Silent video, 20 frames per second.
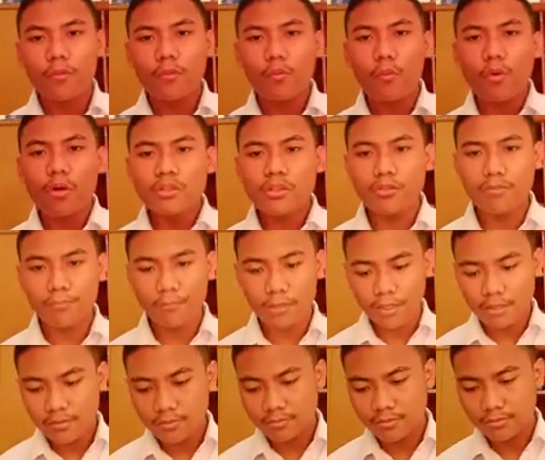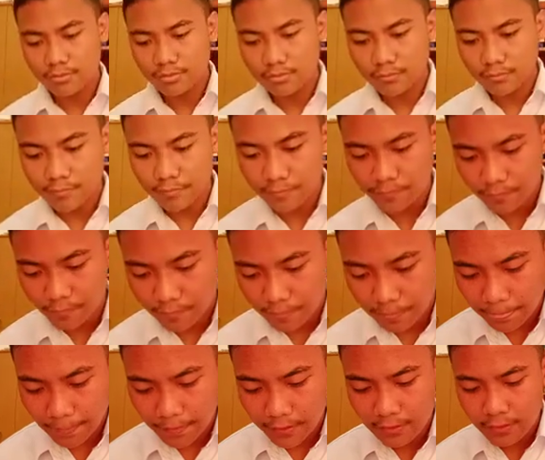What this means,
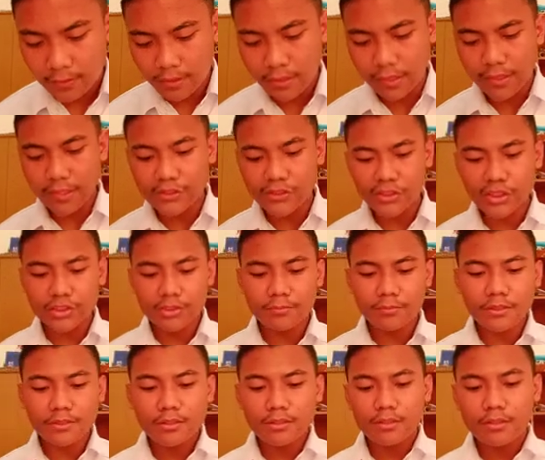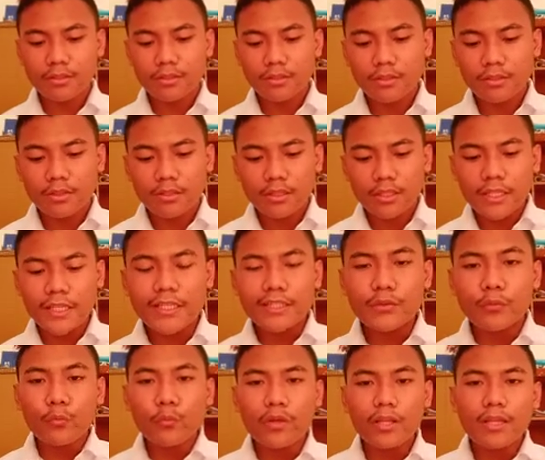ladies and gentlemen,
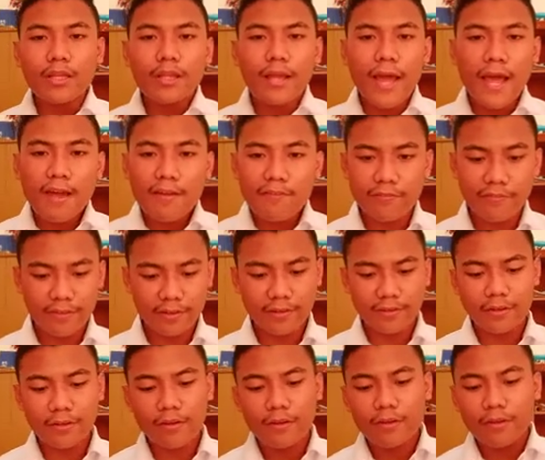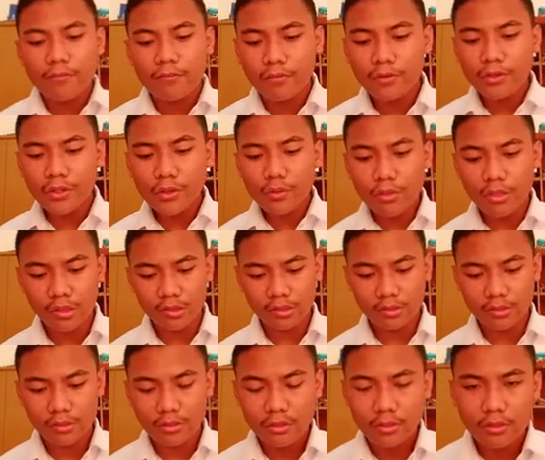it will affect for the user.
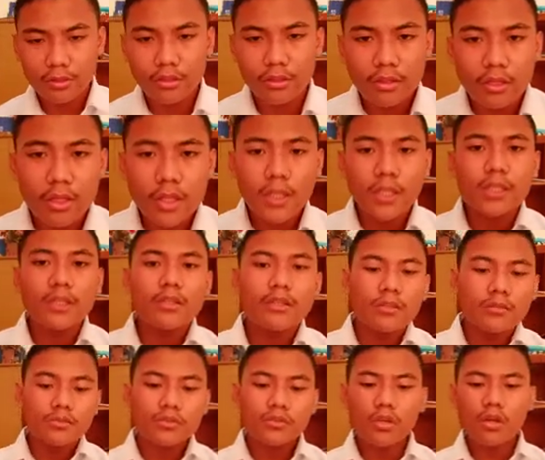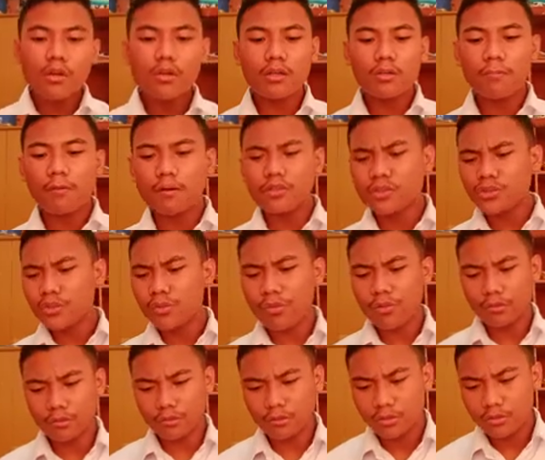Talk about
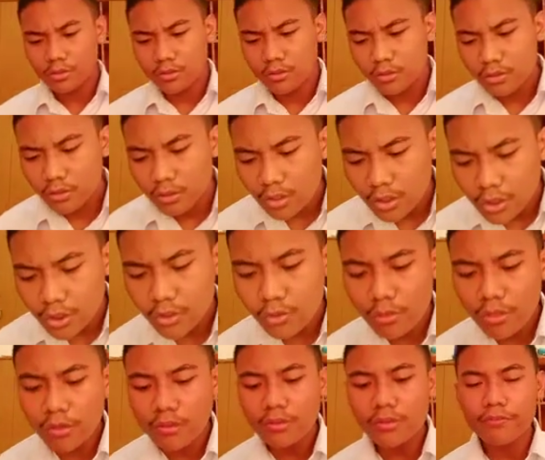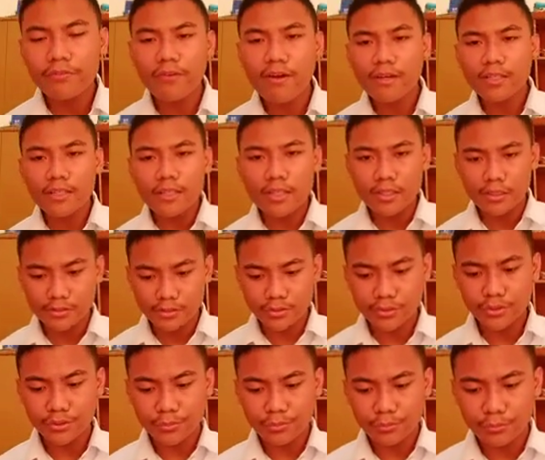user. User divided into
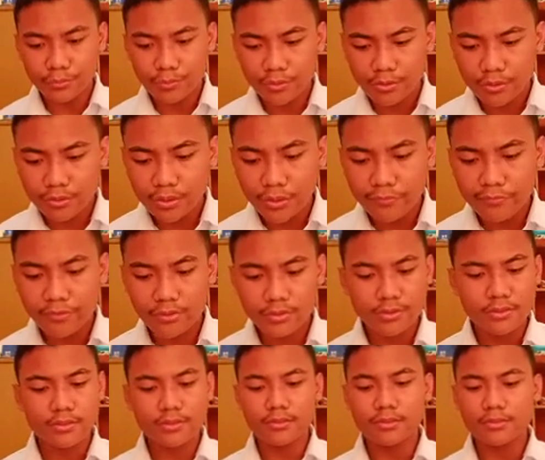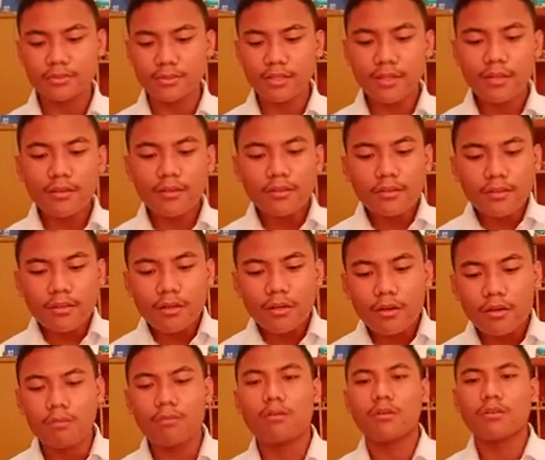two. The first is the seller
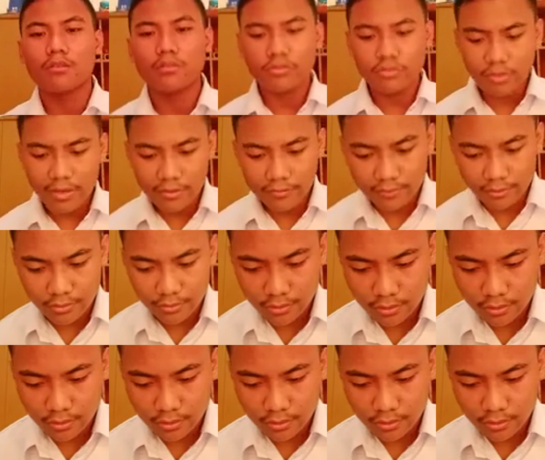or the driver,